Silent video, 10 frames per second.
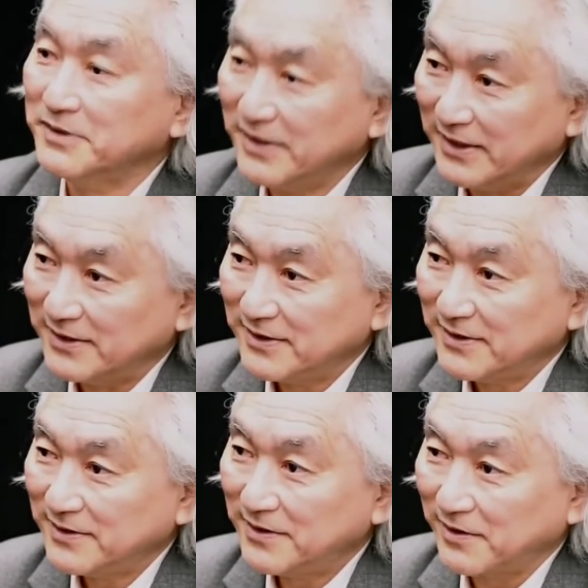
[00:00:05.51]
machines.
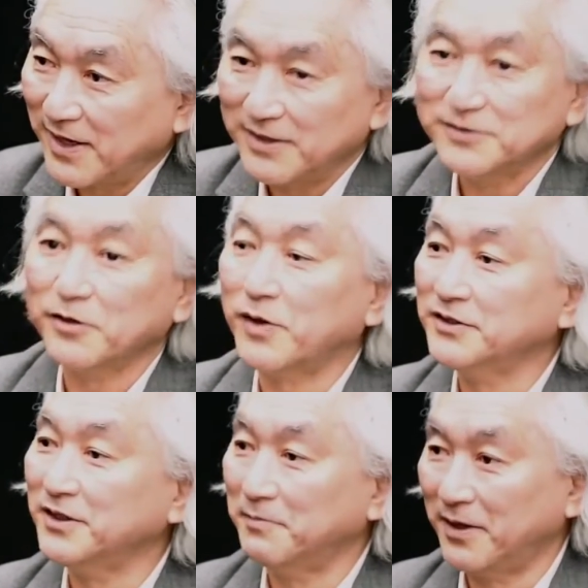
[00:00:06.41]
Okay, there's no
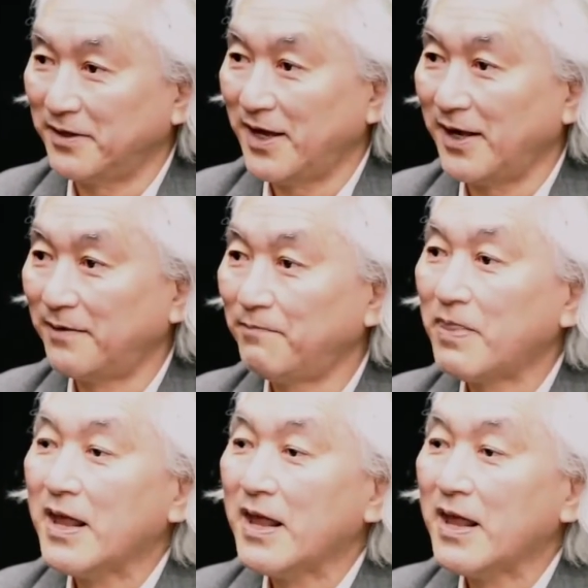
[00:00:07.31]
question about that.